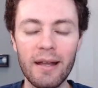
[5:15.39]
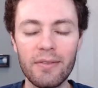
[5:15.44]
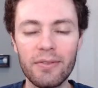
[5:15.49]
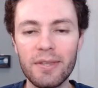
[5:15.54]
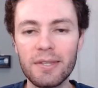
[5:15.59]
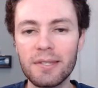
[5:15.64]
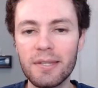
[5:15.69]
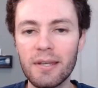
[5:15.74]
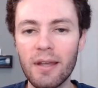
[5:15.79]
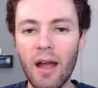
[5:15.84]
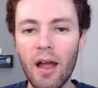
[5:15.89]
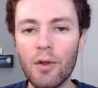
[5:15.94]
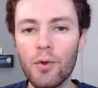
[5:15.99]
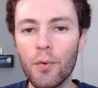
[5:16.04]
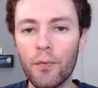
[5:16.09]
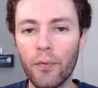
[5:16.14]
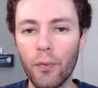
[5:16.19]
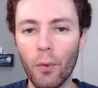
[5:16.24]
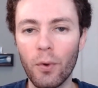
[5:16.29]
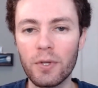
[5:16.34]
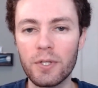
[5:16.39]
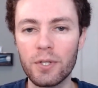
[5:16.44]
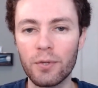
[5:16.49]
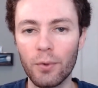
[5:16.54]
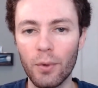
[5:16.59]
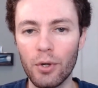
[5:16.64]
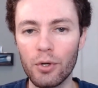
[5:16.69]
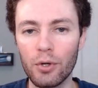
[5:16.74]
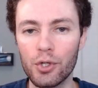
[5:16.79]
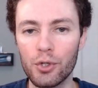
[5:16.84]
This is a guy who for his
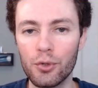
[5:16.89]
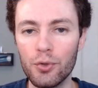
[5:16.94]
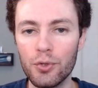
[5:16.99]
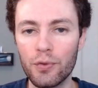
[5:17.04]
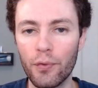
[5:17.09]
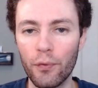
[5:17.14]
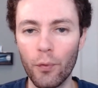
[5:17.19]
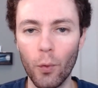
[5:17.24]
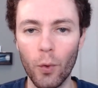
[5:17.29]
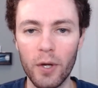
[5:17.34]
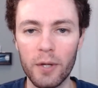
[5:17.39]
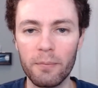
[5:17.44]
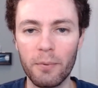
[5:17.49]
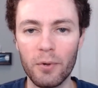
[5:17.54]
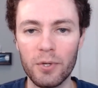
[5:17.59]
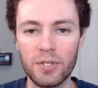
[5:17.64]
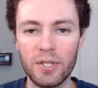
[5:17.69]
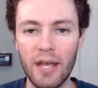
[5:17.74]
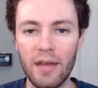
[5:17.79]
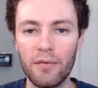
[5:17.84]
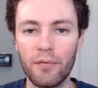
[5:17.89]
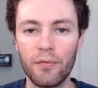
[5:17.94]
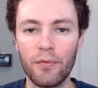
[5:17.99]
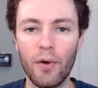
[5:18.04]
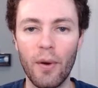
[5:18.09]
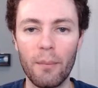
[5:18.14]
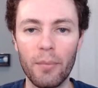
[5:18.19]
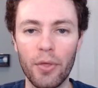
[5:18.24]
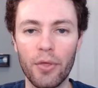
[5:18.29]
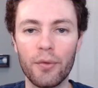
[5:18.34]
career shoots 40%
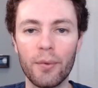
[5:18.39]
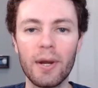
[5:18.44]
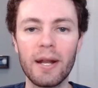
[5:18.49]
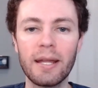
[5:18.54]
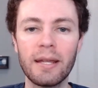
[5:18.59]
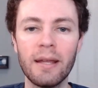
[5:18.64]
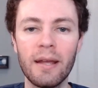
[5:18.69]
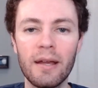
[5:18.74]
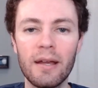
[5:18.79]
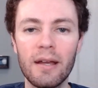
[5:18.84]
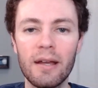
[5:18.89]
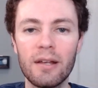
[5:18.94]
from three.